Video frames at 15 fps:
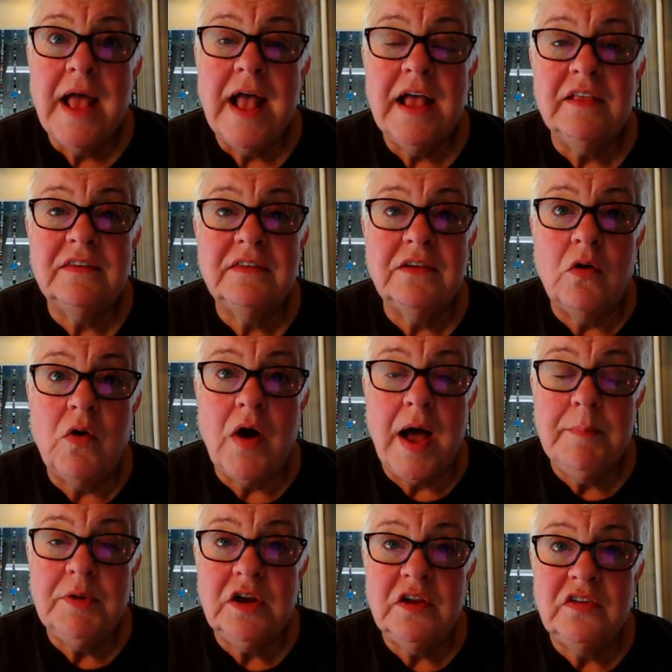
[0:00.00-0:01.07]
And so
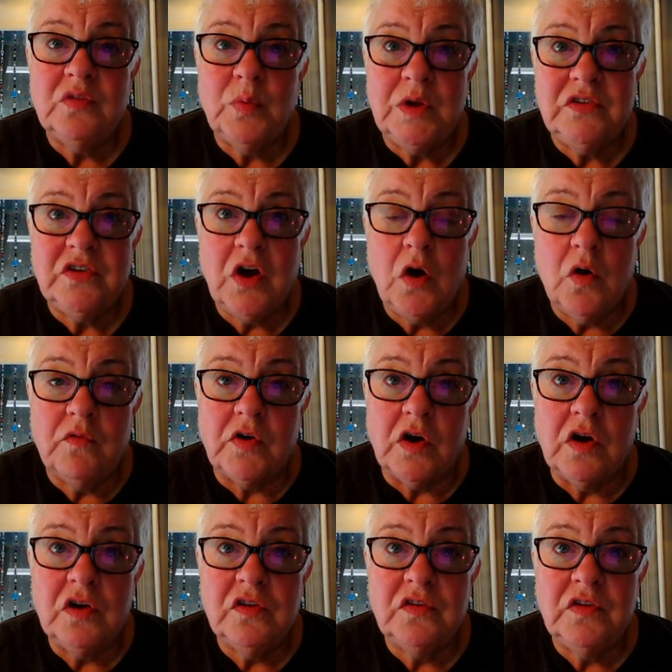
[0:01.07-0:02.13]
I'm going to switch
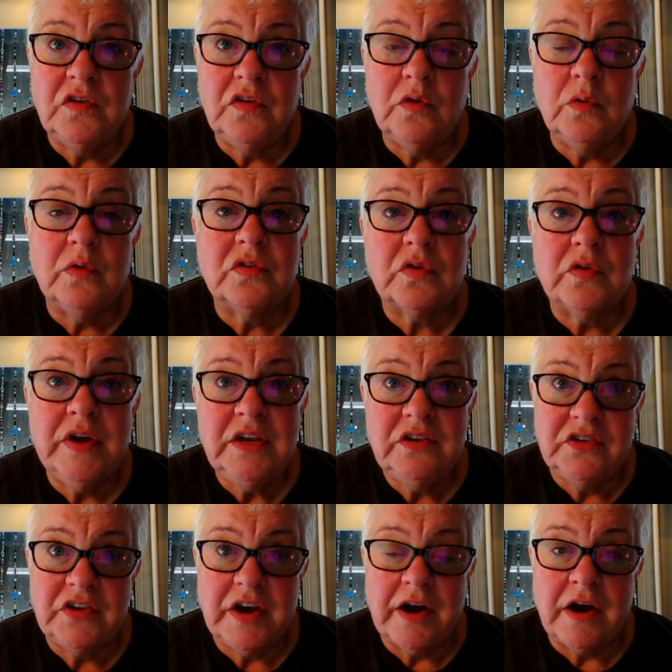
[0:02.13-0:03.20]
over to do a screen
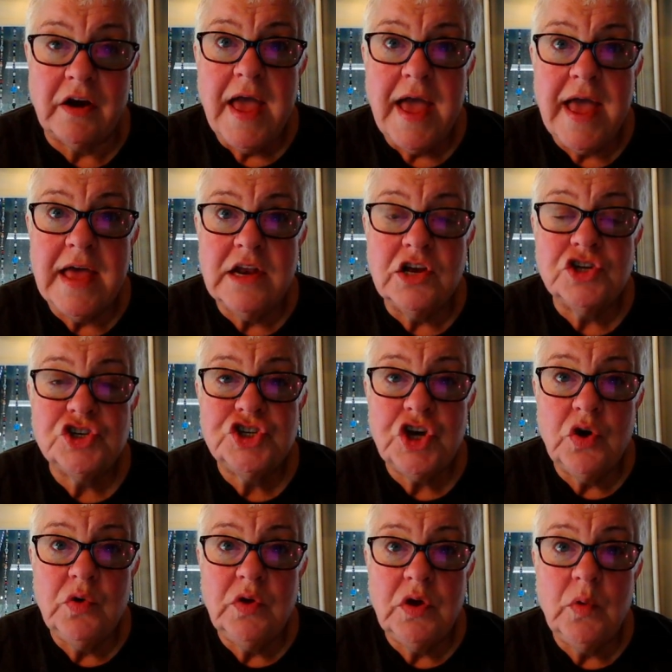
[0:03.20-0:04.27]
share and
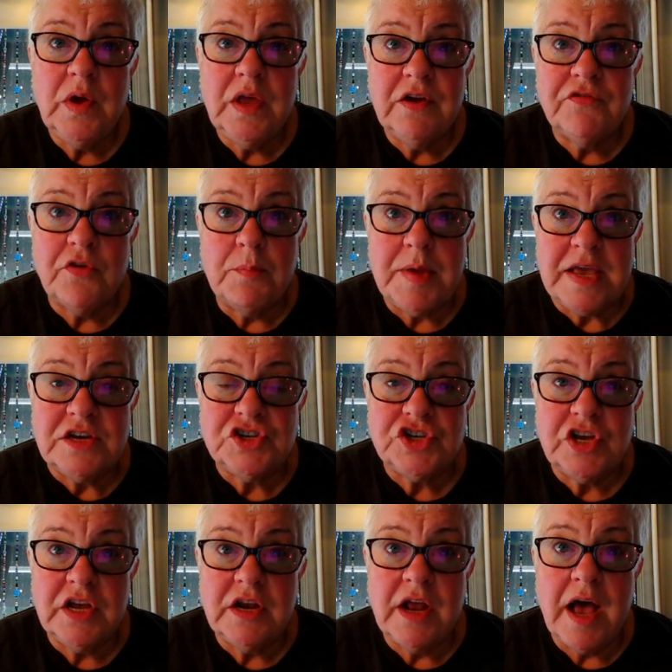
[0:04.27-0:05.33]
show you
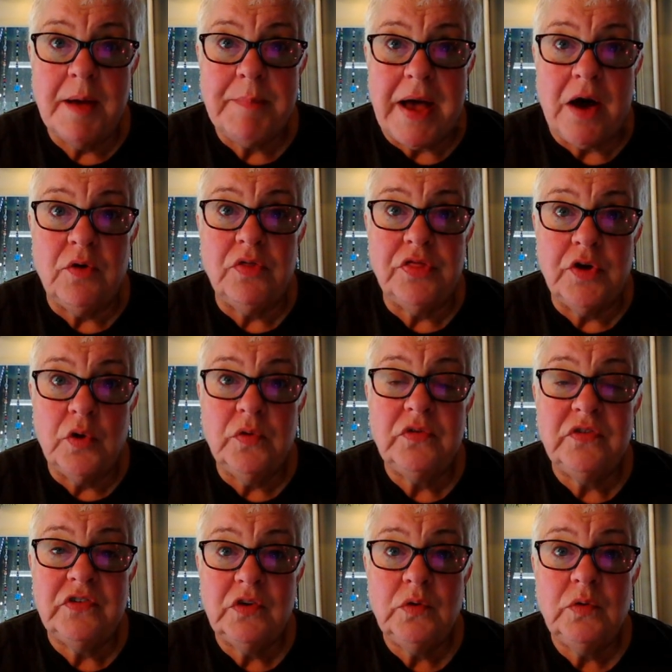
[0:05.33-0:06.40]
information about
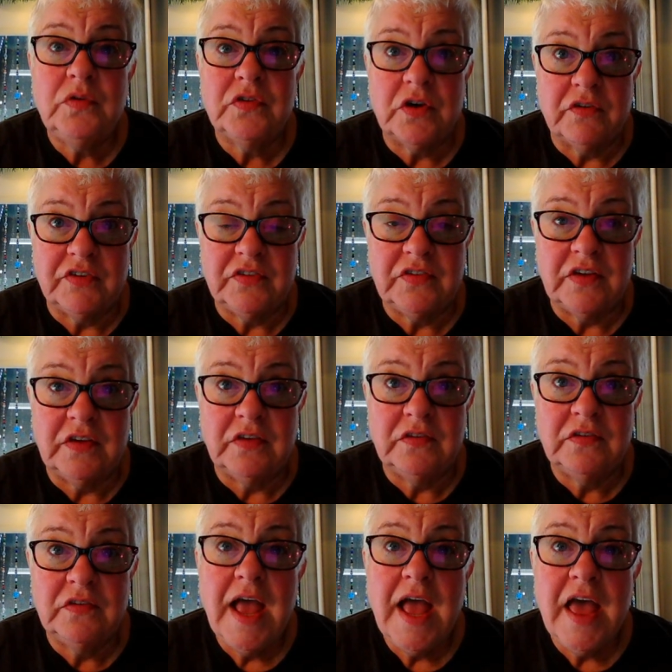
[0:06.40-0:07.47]
those 2
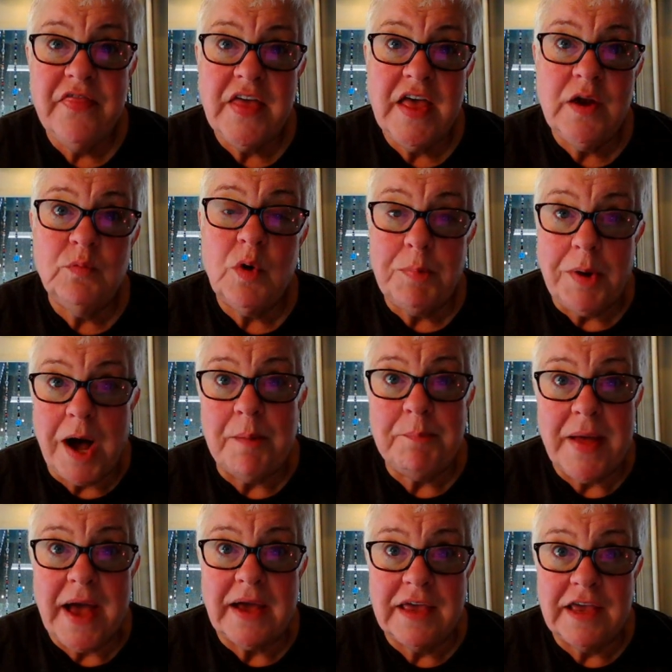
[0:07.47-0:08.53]
services, and then we'll pop
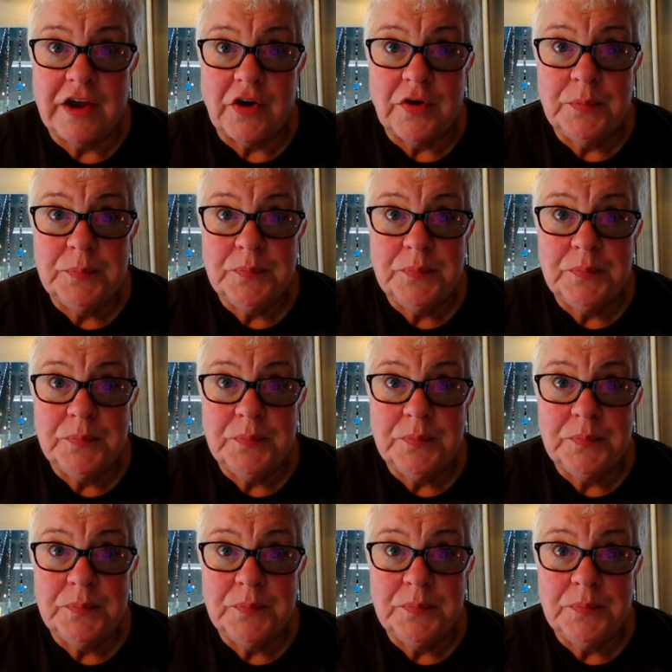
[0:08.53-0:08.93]
back here.